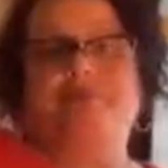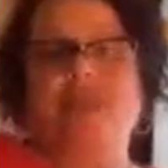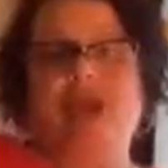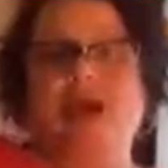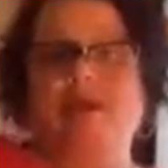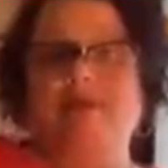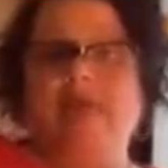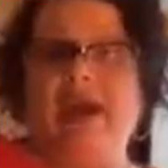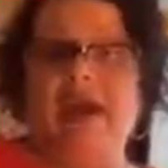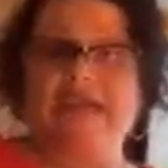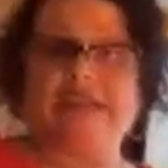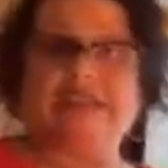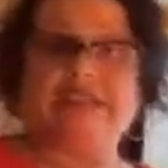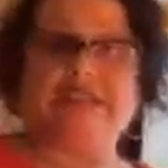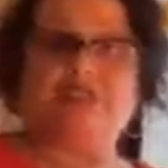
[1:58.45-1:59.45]

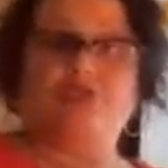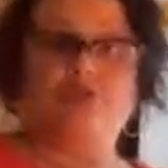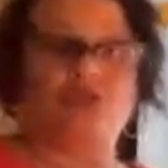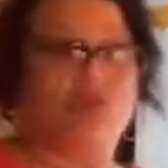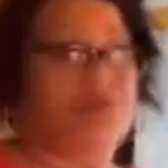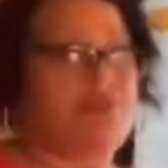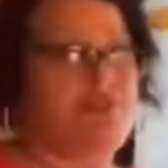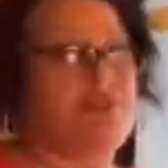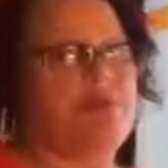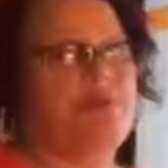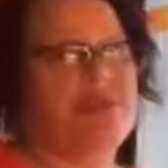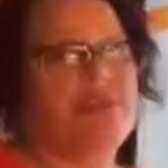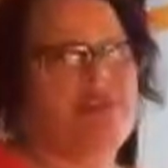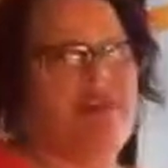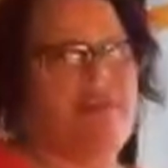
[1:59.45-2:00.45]
iPads, you can use
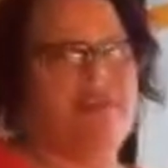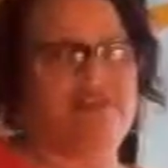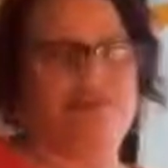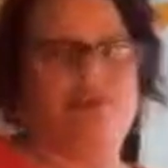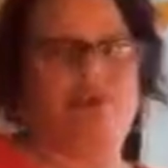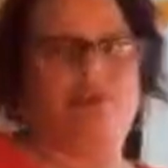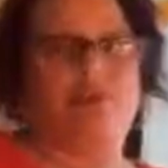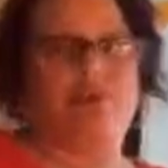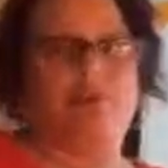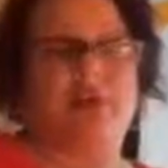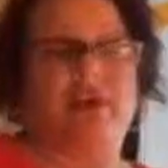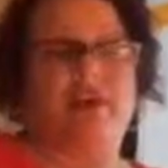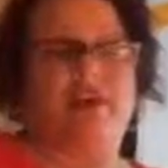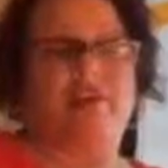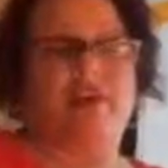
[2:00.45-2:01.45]
those in the school
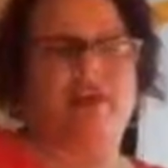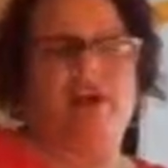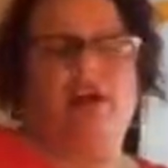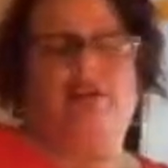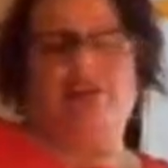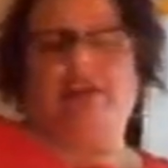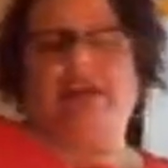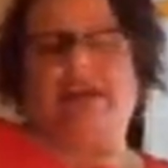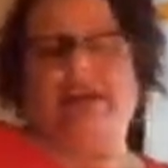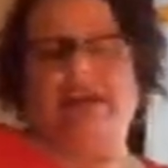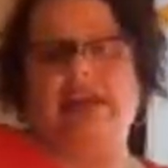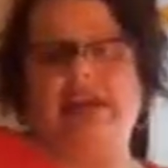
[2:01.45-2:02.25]
with playing